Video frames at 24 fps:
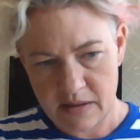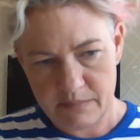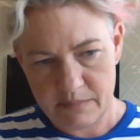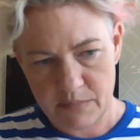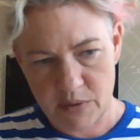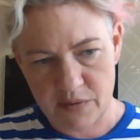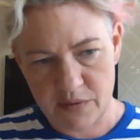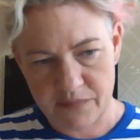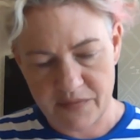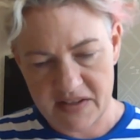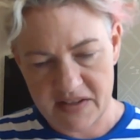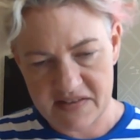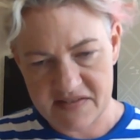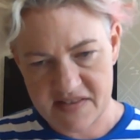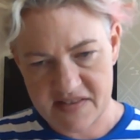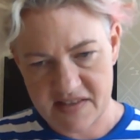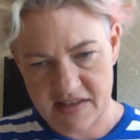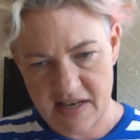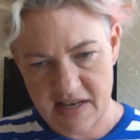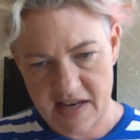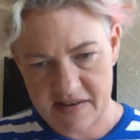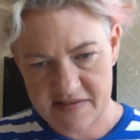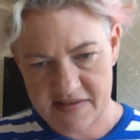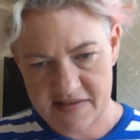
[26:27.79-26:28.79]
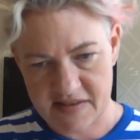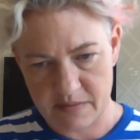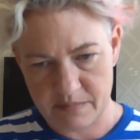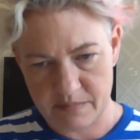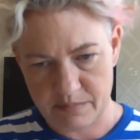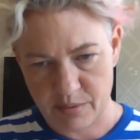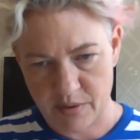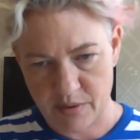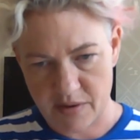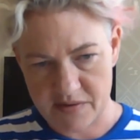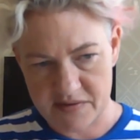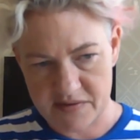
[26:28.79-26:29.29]
move into the exit
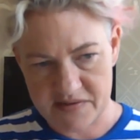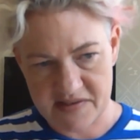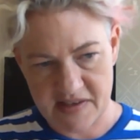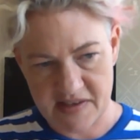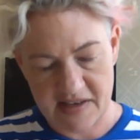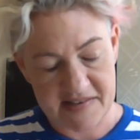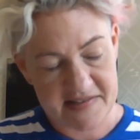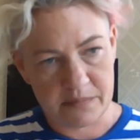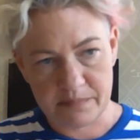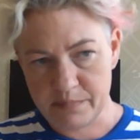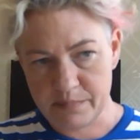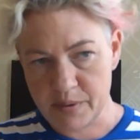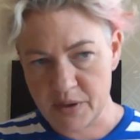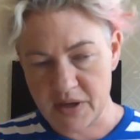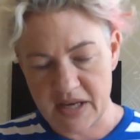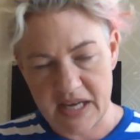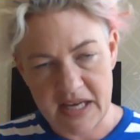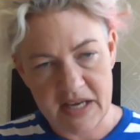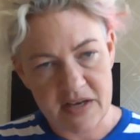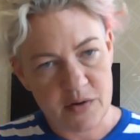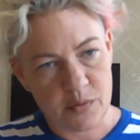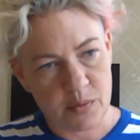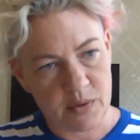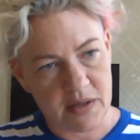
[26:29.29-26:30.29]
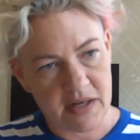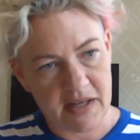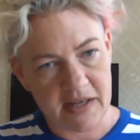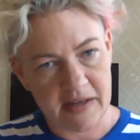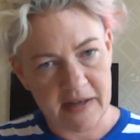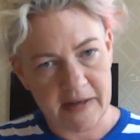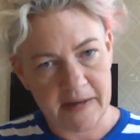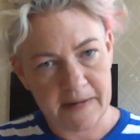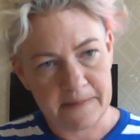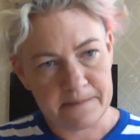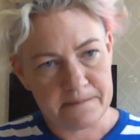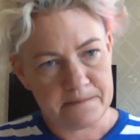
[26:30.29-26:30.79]
process but
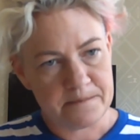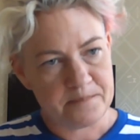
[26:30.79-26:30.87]
equally